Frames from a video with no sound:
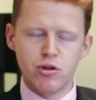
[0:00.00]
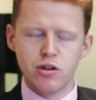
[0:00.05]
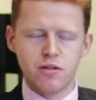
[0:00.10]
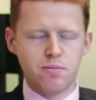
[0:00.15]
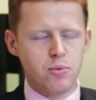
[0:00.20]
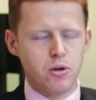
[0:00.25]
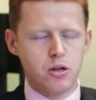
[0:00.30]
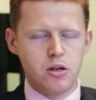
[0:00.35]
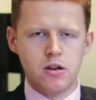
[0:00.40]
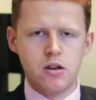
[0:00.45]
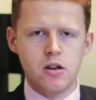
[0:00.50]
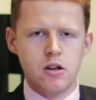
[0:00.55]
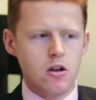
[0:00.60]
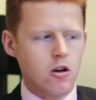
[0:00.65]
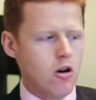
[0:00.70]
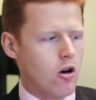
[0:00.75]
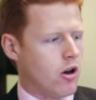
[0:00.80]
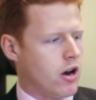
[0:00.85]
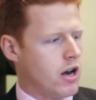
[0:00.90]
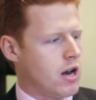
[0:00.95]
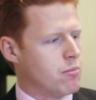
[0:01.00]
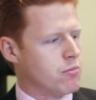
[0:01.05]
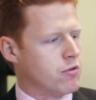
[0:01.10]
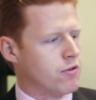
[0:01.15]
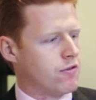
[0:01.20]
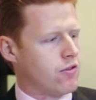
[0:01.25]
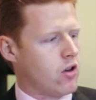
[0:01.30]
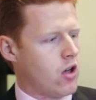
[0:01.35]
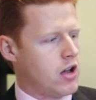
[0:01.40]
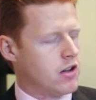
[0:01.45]
Brisbane, on a
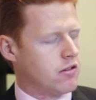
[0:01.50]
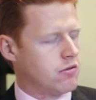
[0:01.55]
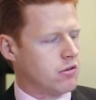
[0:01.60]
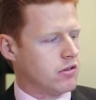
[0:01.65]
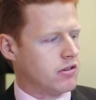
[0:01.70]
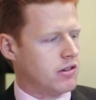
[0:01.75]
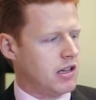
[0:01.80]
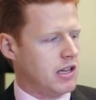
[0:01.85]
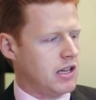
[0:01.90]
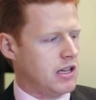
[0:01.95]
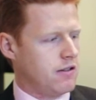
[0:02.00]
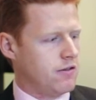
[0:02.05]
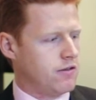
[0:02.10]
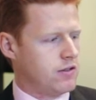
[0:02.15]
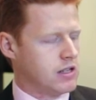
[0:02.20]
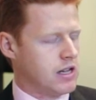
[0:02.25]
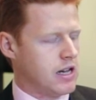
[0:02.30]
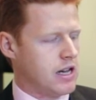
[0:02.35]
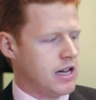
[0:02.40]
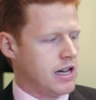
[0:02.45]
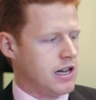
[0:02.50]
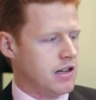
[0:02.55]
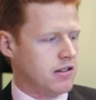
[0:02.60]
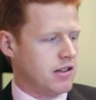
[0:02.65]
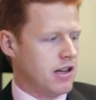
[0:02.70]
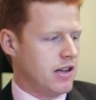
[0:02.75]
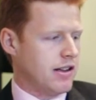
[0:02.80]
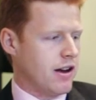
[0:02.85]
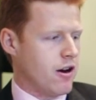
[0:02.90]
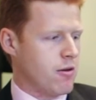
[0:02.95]
number of flights, received
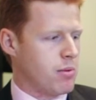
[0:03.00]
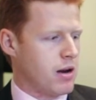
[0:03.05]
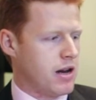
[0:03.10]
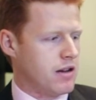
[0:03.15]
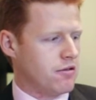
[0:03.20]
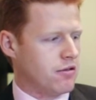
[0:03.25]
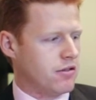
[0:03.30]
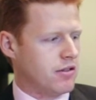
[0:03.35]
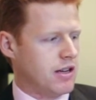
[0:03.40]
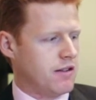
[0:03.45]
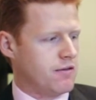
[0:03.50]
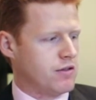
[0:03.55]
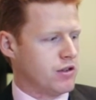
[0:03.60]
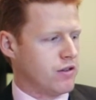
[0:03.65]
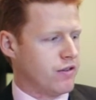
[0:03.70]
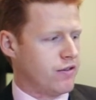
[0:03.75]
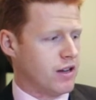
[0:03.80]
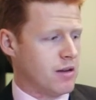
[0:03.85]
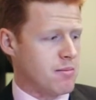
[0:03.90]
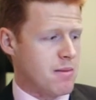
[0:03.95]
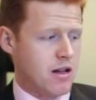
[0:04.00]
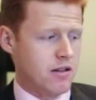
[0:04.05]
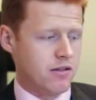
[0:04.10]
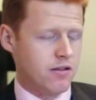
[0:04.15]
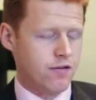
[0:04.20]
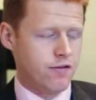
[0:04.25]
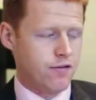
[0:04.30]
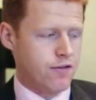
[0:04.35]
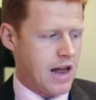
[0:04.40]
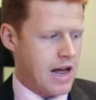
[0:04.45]
his aeroplanes received terrific
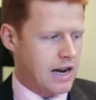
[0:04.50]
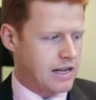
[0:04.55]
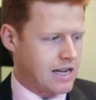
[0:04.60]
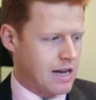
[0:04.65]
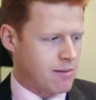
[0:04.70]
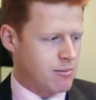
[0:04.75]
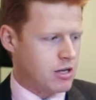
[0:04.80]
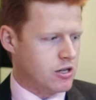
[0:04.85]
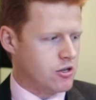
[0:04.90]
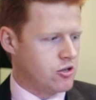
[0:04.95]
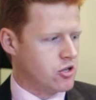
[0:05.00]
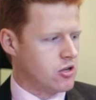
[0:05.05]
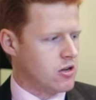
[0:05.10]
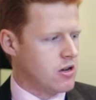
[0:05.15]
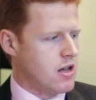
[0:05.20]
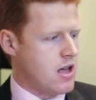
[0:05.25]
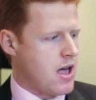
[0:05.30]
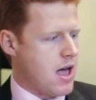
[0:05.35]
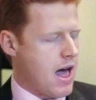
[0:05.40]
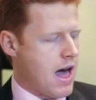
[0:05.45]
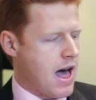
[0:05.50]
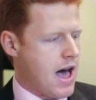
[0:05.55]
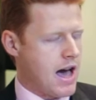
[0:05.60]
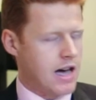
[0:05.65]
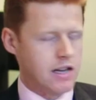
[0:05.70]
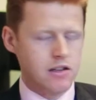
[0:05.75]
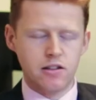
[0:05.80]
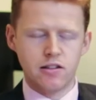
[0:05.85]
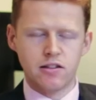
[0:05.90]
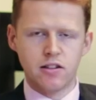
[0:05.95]
amounts of flak damage,
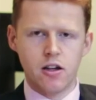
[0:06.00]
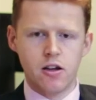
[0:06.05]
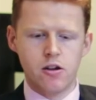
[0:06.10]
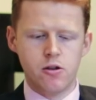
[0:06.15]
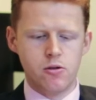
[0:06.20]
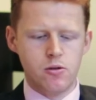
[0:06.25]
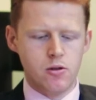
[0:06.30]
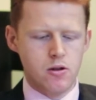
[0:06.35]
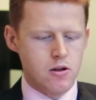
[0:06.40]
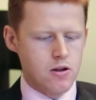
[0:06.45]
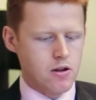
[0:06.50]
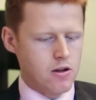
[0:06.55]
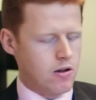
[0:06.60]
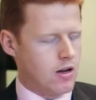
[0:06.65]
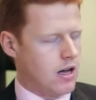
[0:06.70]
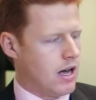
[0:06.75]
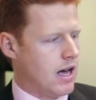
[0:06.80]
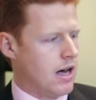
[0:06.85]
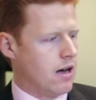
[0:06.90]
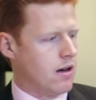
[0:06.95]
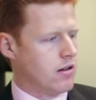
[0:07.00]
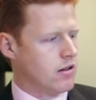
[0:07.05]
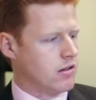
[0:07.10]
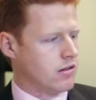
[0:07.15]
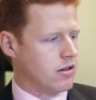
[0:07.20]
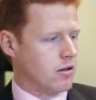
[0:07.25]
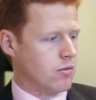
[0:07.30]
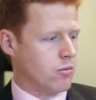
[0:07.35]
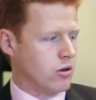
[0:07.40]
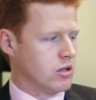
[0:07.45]
and so
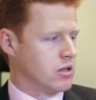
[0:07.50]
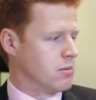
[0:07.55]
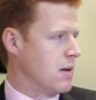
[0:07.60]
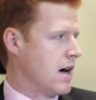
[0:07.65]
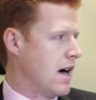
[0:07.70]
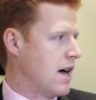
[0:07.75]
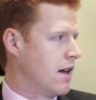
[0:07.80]
what a